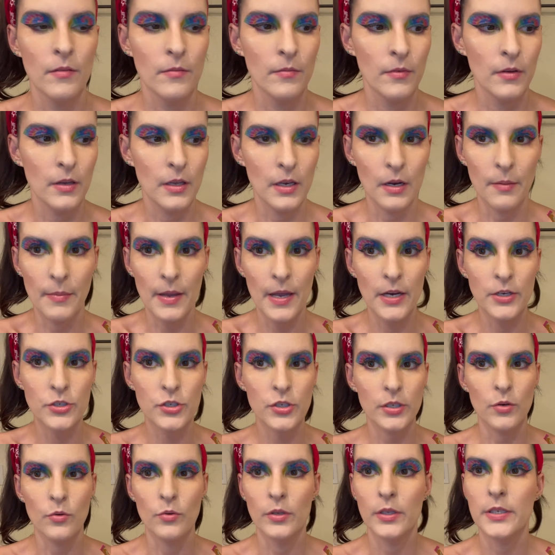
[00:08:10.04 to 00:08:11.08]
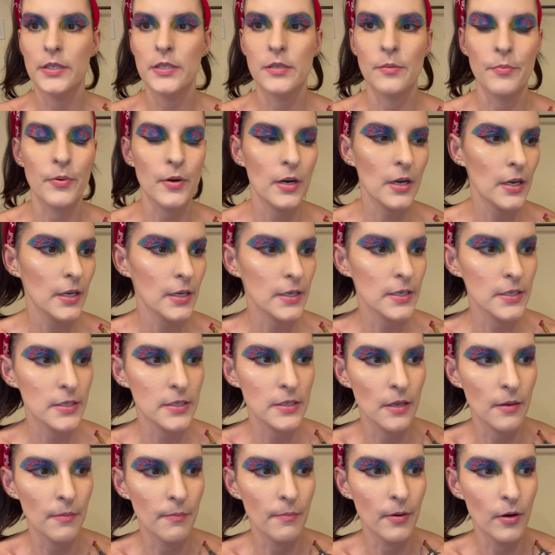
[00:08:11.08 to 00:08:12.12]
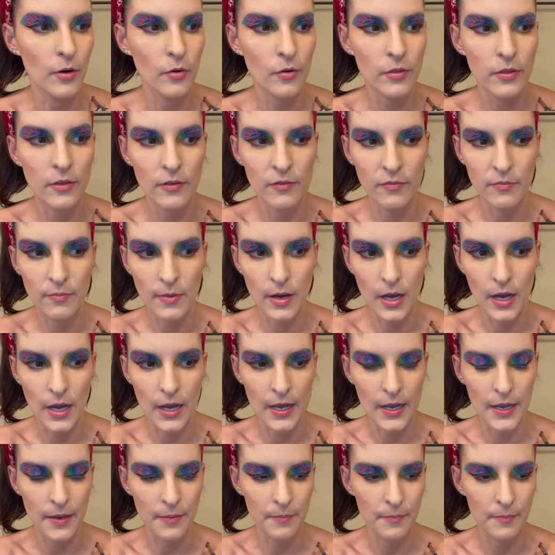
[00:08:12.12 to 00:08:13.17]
And I'm actually really surprised that both of my